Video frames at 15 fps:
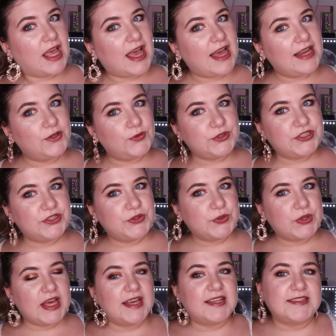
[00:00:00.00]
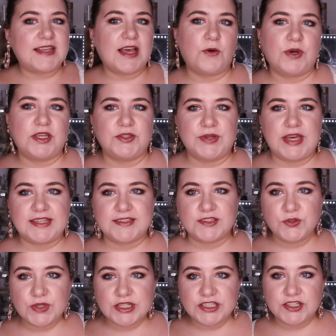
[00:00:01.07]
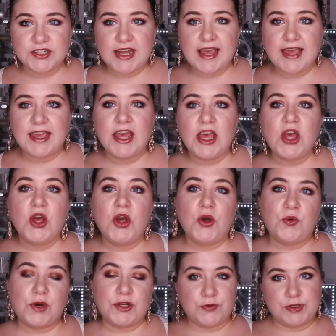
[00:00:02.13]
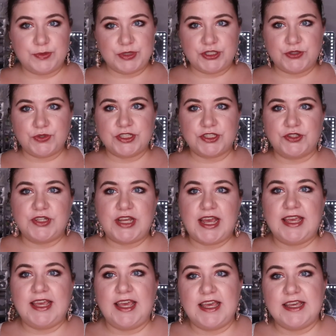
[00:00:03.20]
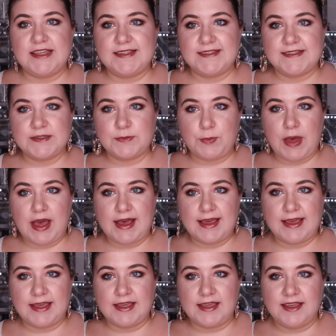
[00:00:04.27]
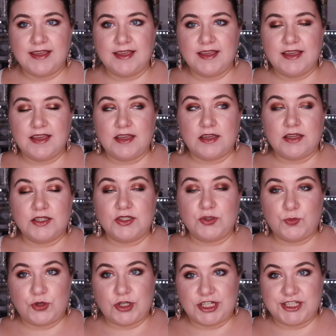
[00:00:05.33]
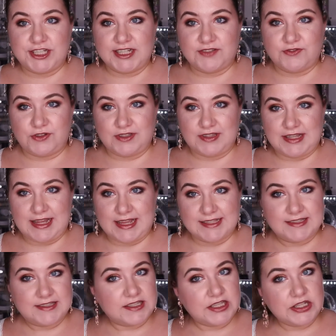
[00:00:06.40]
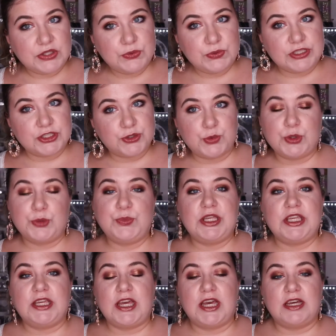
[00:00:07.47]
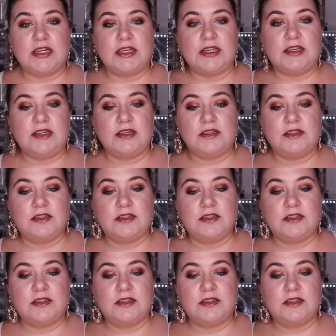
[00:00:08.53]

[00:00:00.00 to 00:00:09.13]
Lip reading: Hallöchen you guys, how are you guys doing today? What we'll be doing today is my new project for the next year, which will be a